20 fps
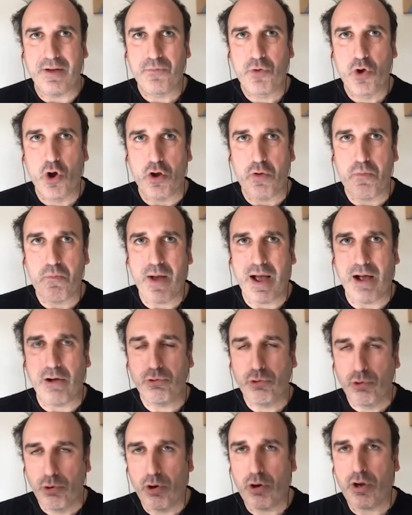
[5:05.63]
going back
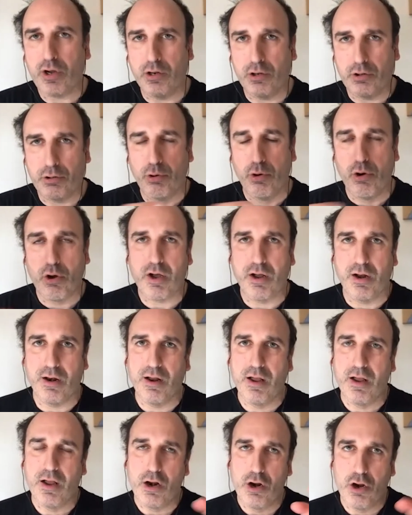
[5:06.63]
to
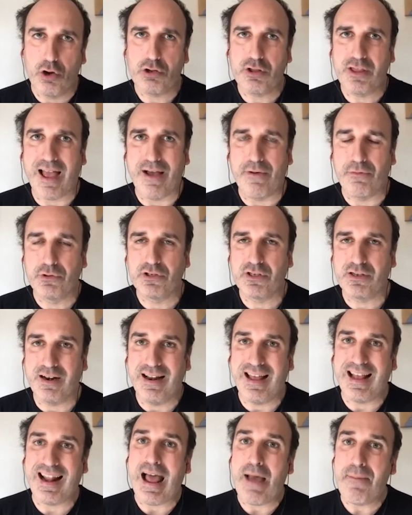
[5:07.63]
local lockdowns
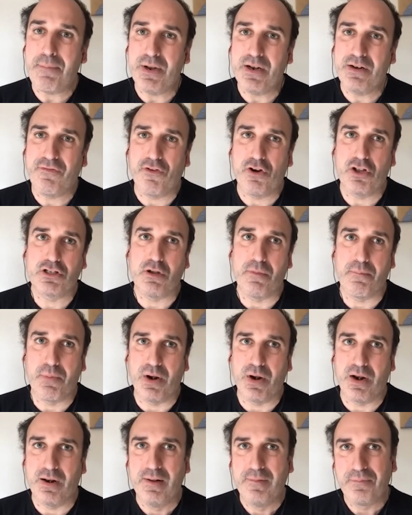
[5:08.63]
that happened, for
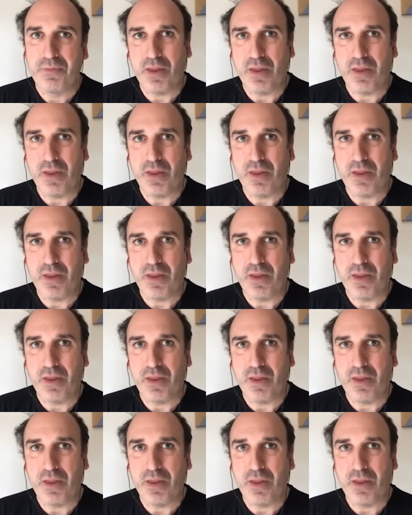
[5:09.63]
example,